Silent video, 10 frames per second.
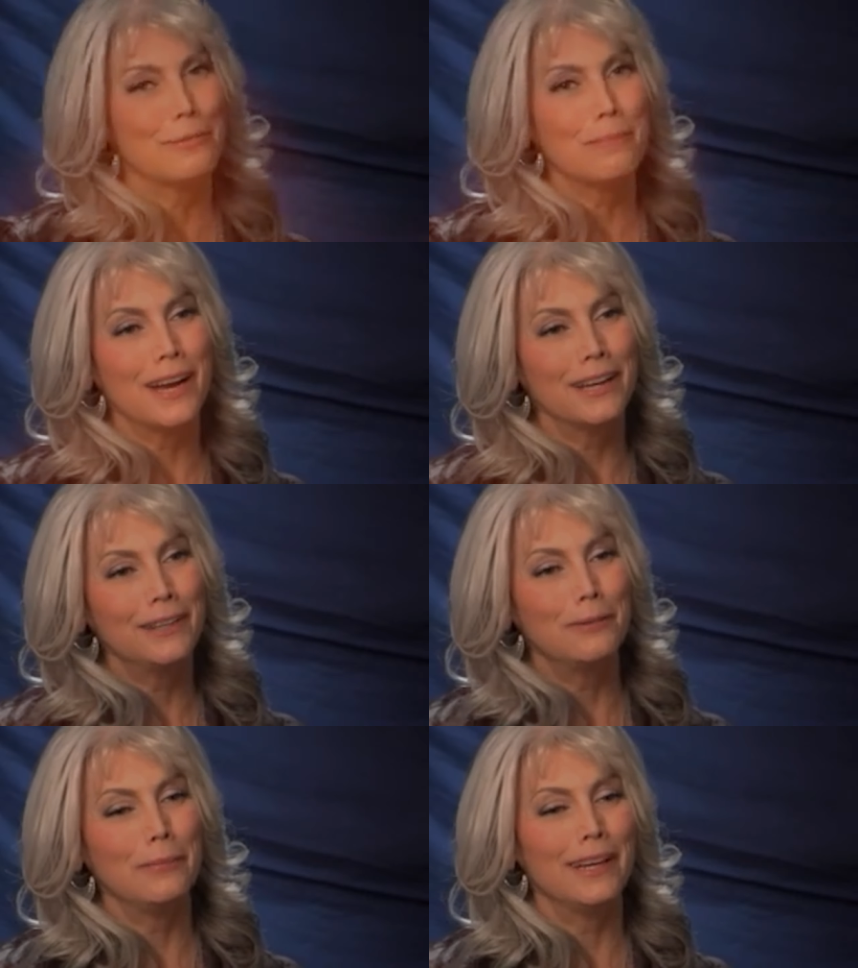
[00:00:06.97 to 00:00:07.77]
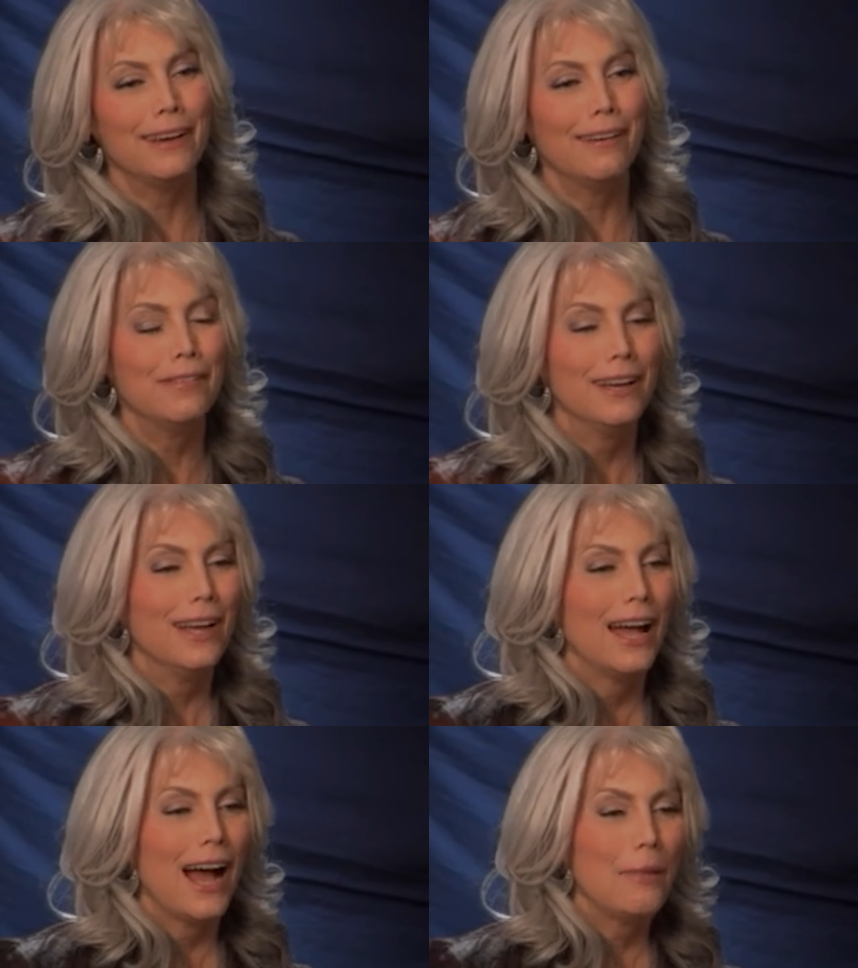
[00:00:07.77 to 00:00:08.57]
reminded me of
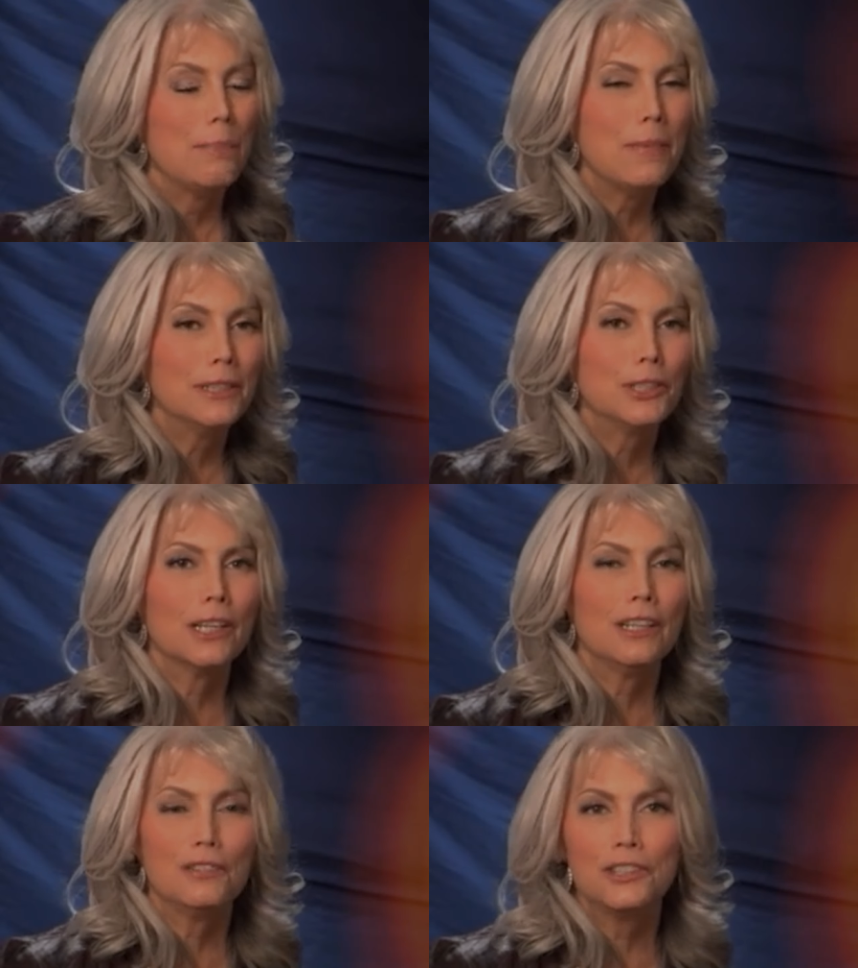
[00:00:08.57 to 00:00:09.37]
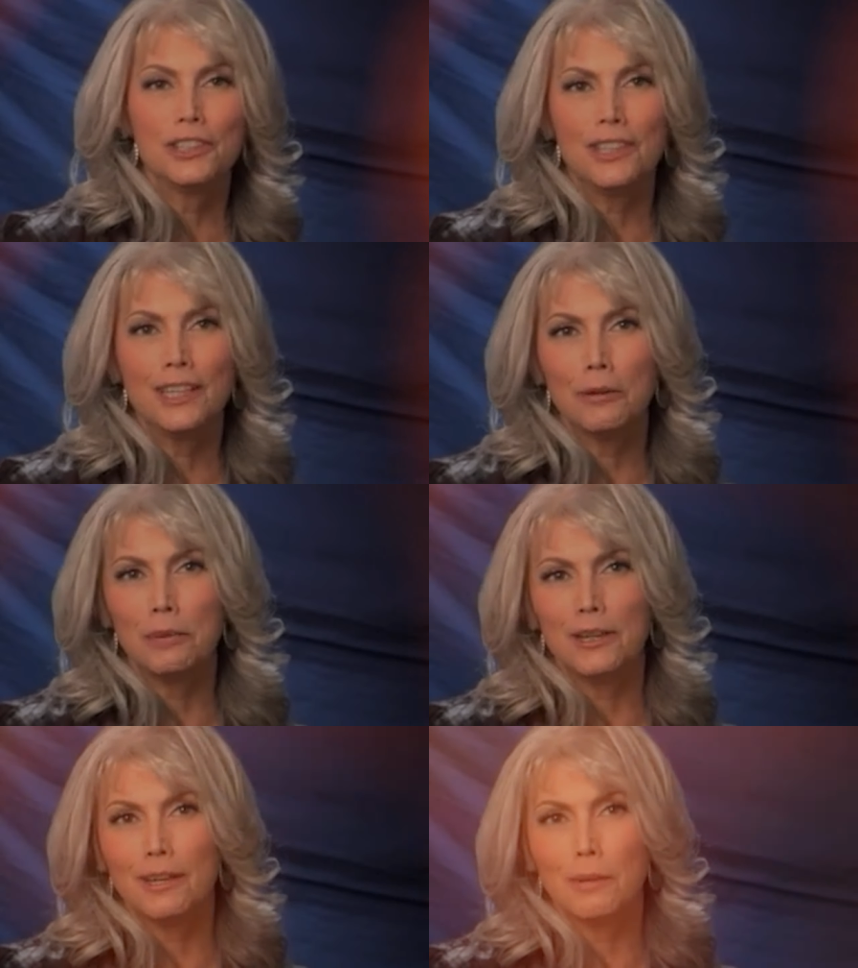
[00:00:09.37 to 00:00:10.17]
how much I love singing with